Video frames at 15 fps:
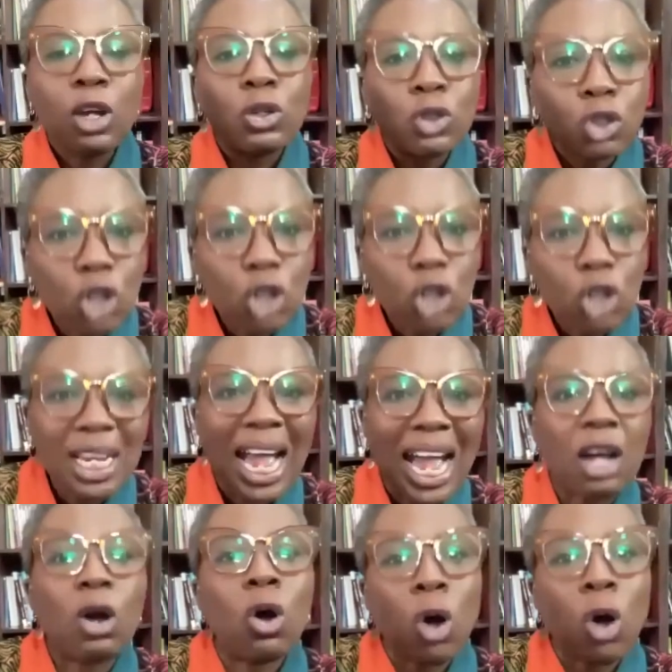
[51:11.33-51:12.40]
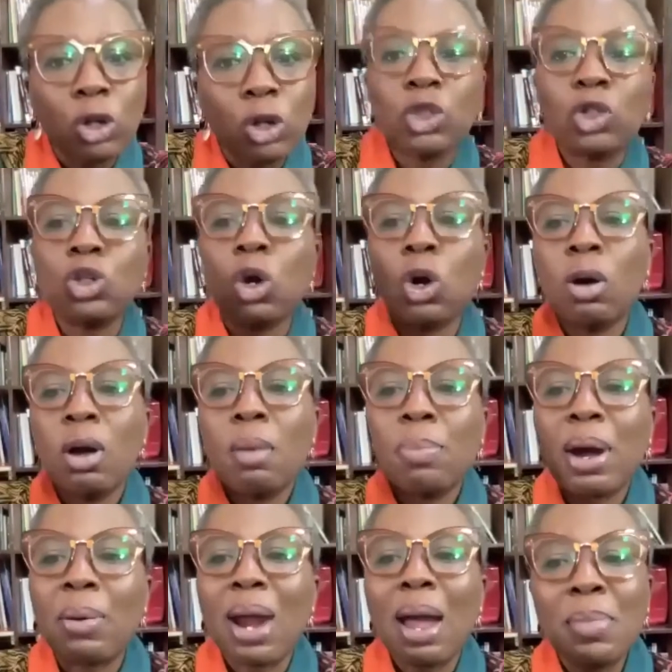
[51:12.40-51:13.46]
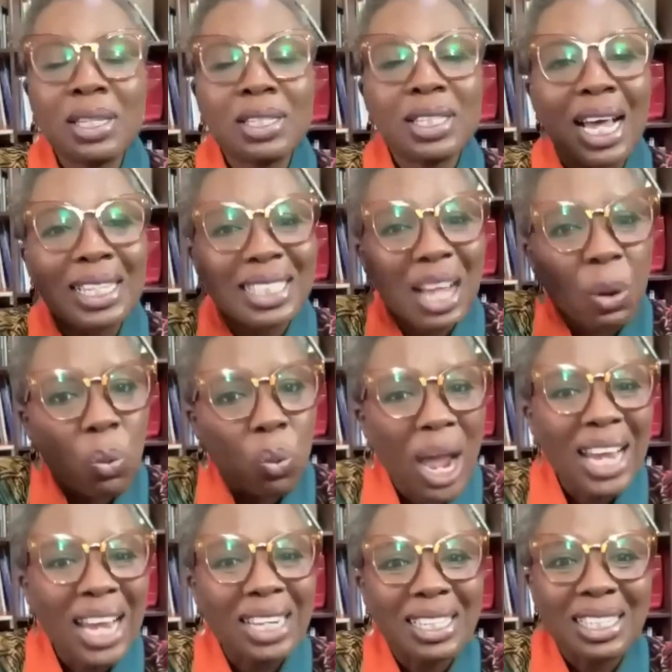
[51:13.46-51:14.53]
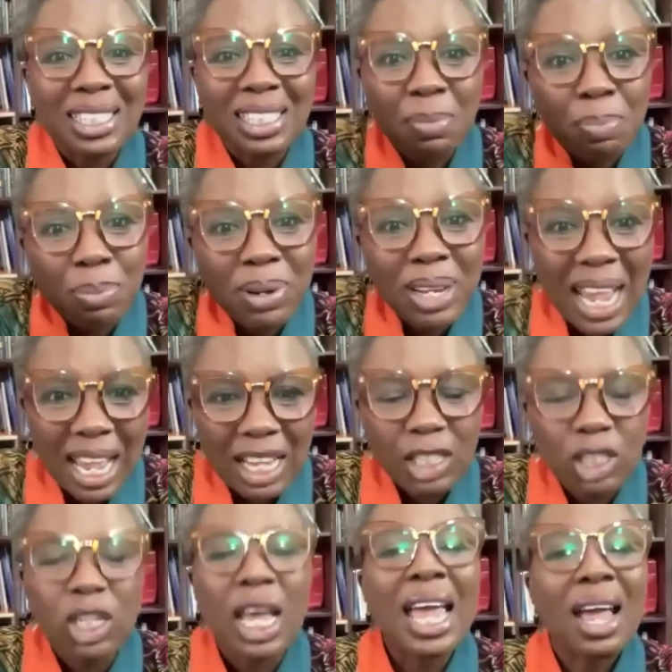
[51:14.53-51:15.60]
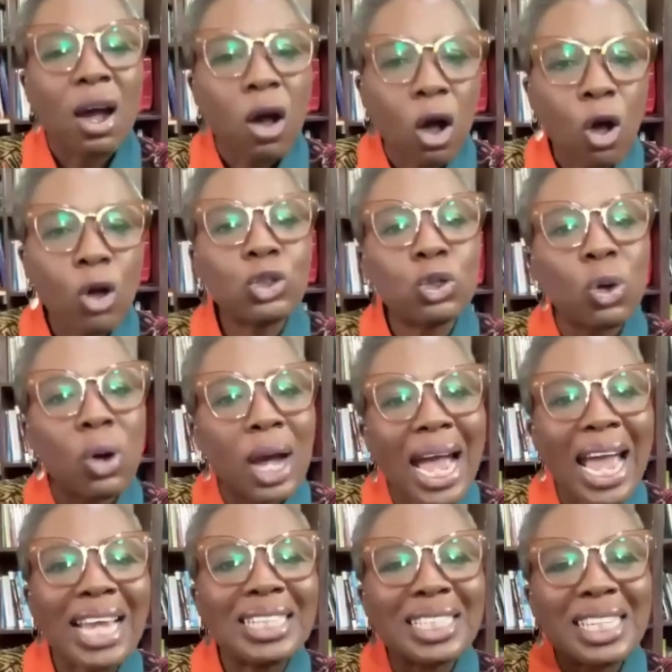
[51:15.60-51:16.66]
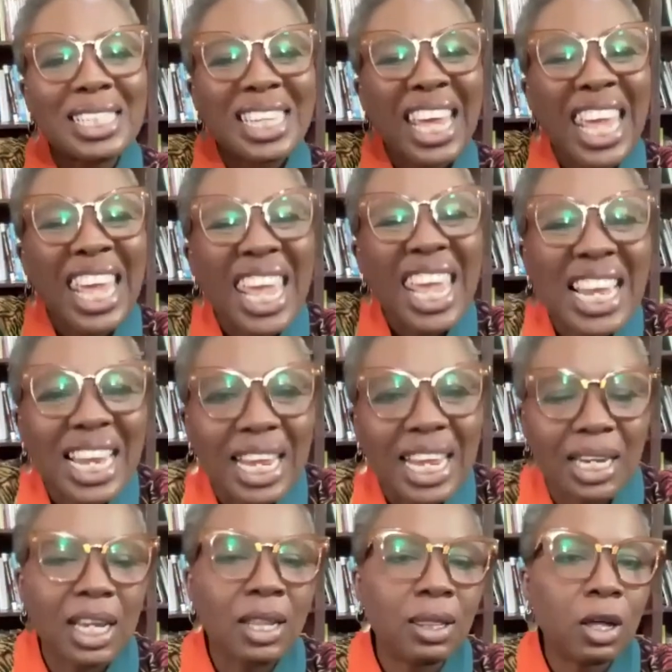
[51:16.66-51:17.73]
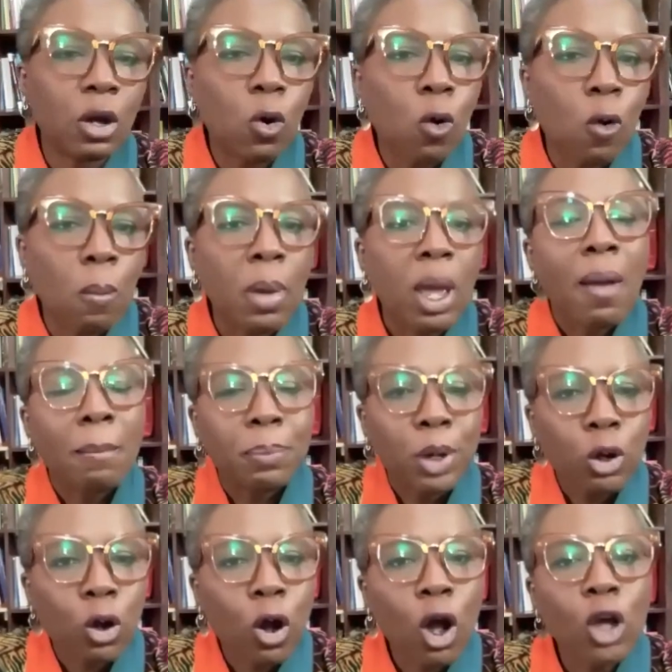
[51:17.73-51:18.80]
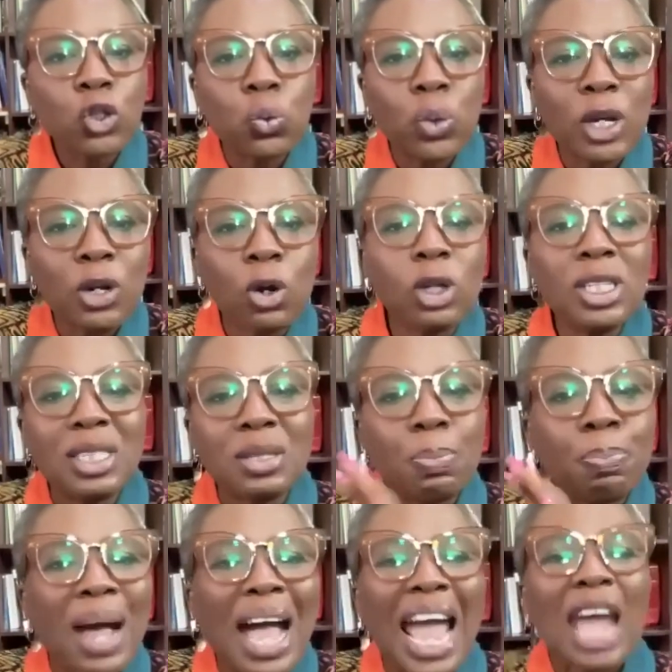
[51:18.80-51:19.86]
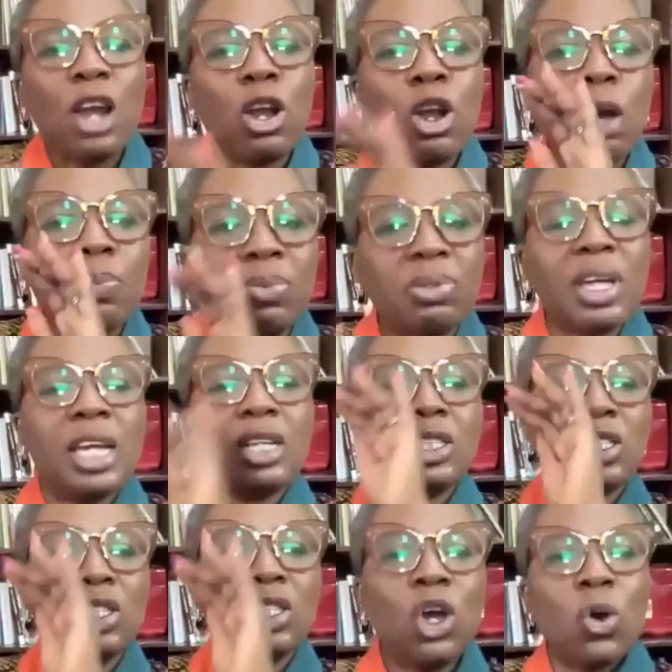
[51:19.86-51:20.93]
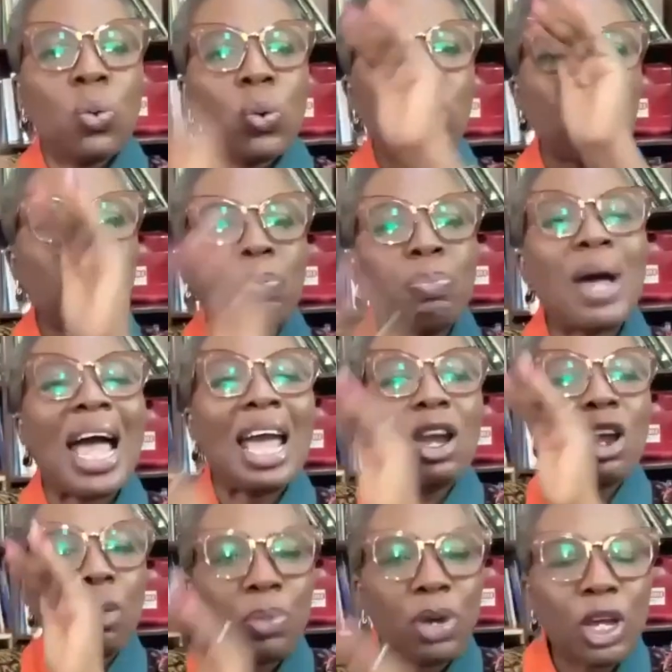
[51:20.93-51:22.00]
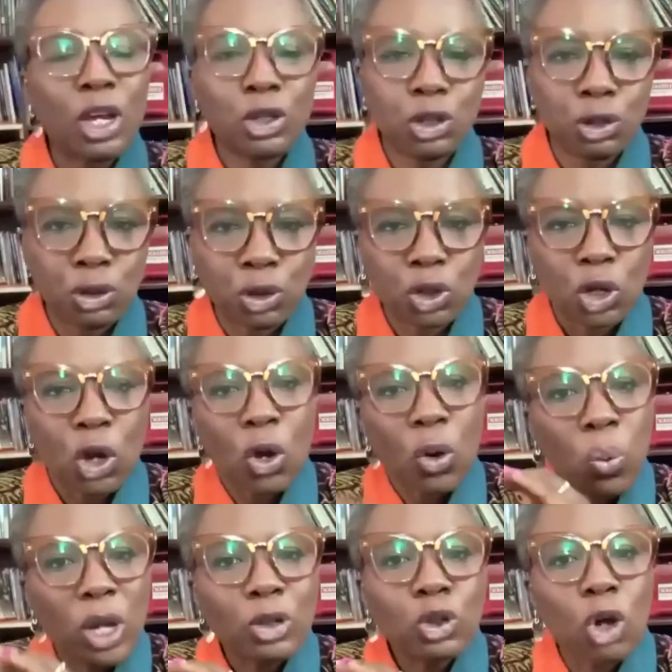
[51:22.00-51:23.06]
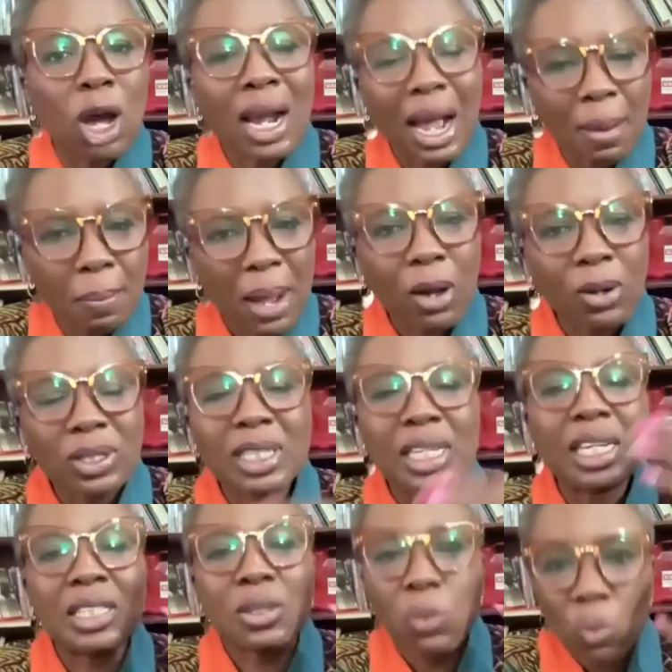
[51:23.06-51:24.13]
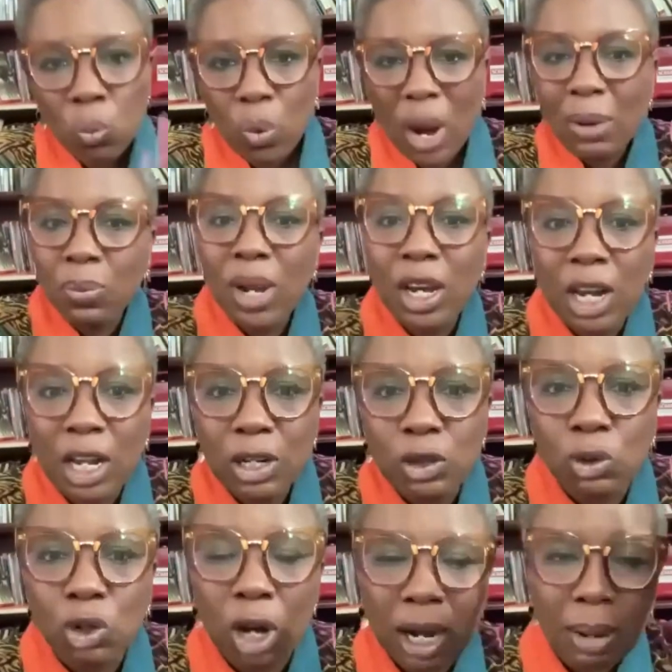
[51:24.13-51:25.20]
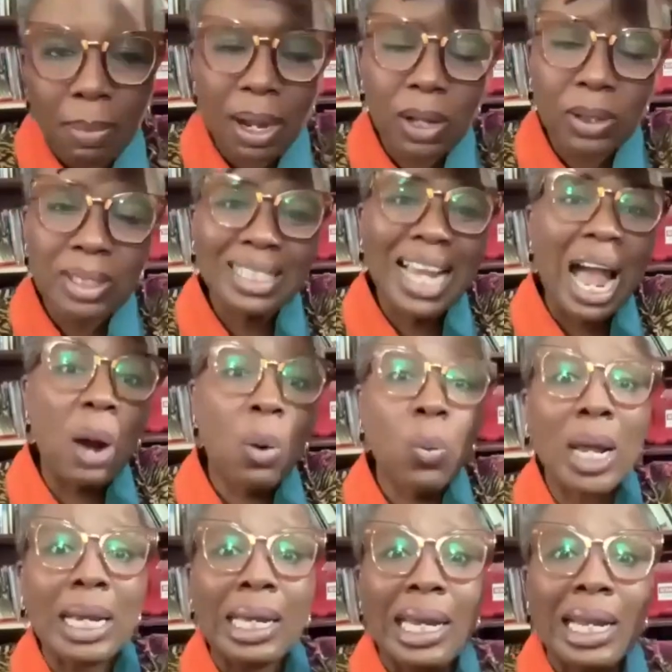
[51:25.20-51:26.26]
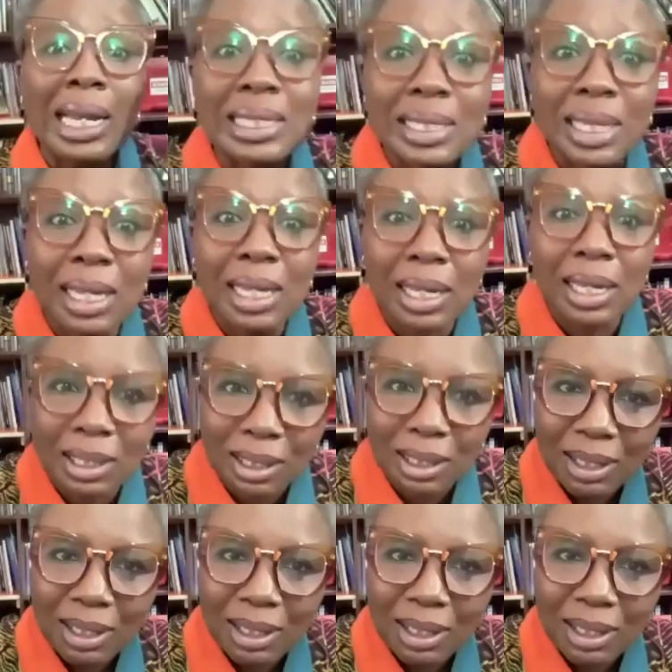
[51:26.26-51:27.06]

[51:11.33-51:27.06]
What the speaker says: Such are also parameters that, when it is in place, also heightens healing in the home, because we don't pile up things. We don't pile up issues. We talk about it when we need to talk about it, and we listen.